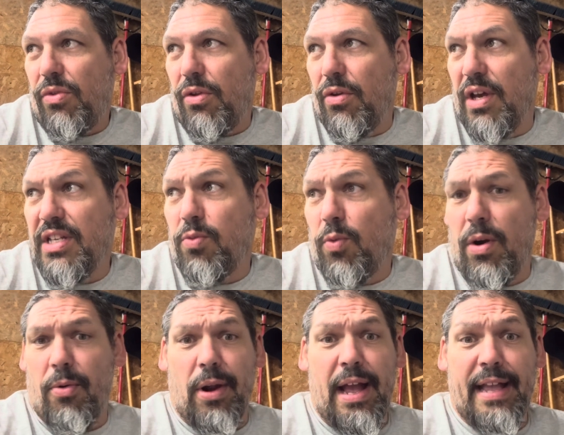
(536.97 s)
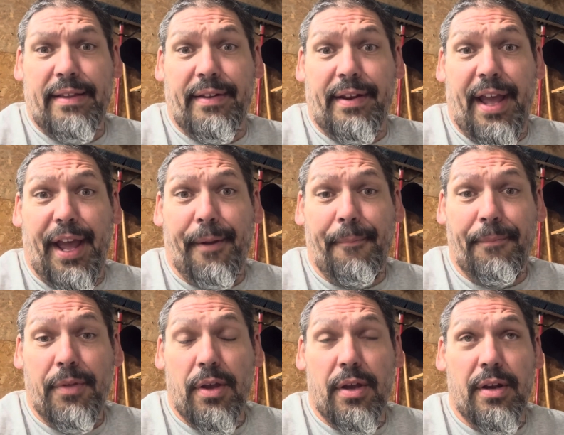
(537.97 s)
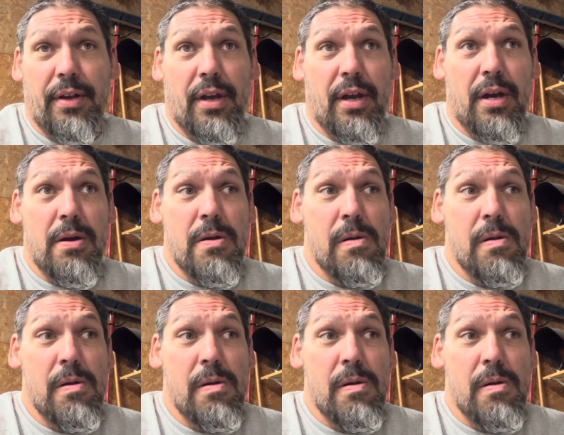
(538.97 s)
that's where we're at today, and gonna